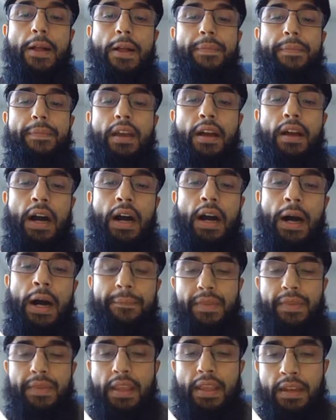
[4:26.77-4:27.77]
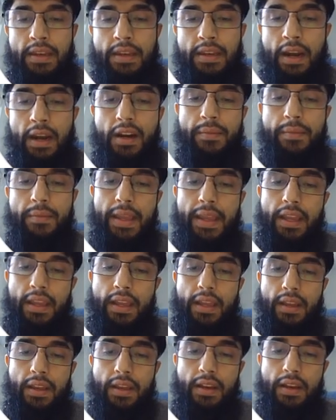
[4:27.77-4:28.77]
um, in the Arabic,
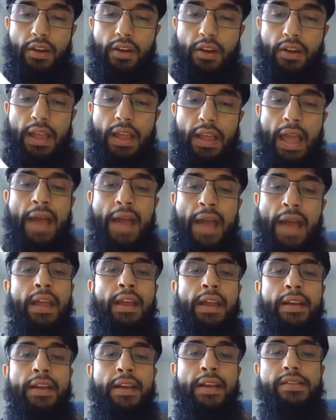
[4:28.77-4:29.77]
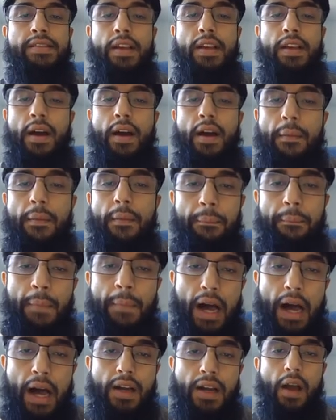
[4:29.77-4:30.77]
look, ma is ma,
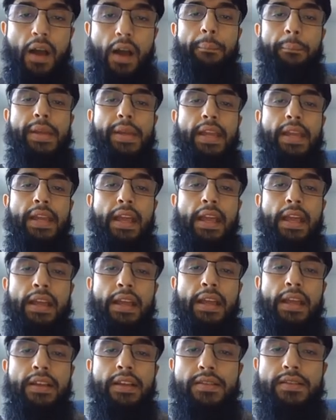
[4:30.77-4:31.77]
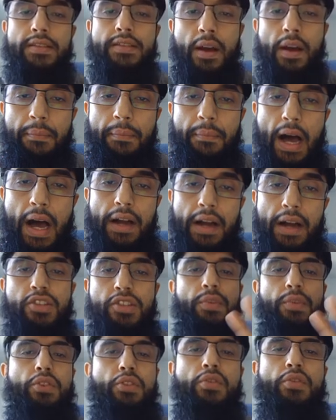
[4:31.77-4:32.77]
ba is ba. So we
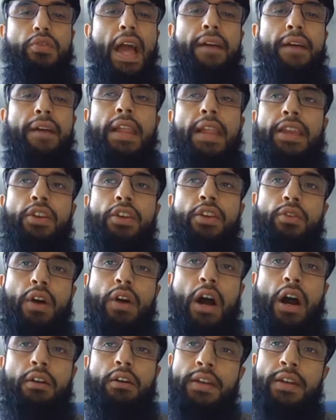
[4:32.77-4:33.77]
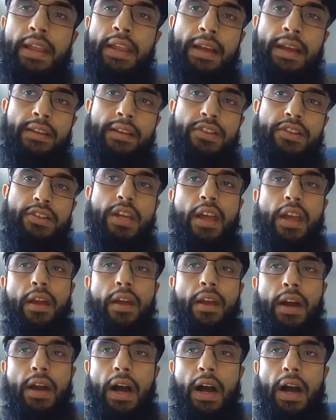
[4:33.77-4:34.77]
don't have like you know how in English,
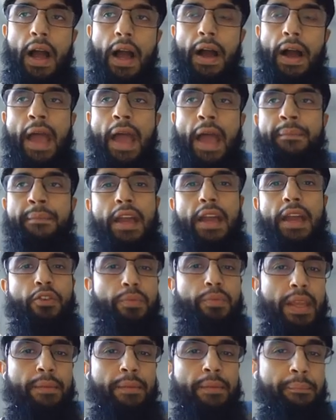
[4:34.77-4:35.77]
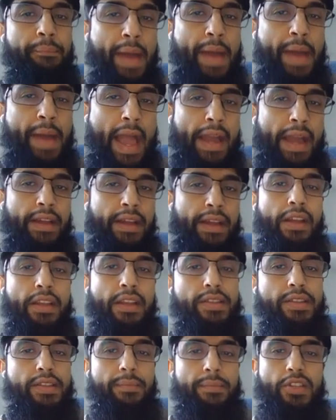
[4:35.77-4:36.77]
uh, ma could be ma in
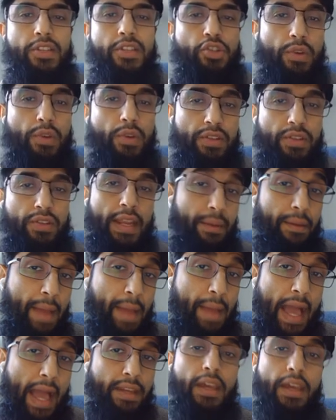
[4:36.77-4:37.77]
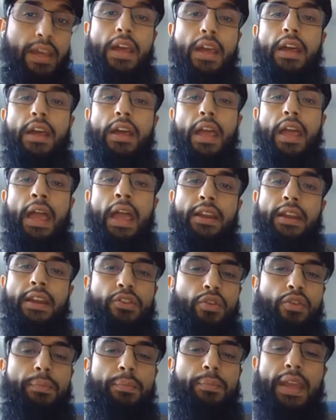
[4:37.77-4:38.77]
some situation like man, and it could
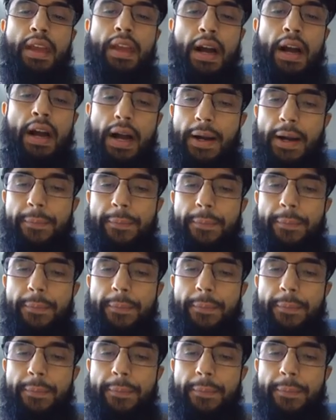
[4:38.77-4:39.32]
be. Um,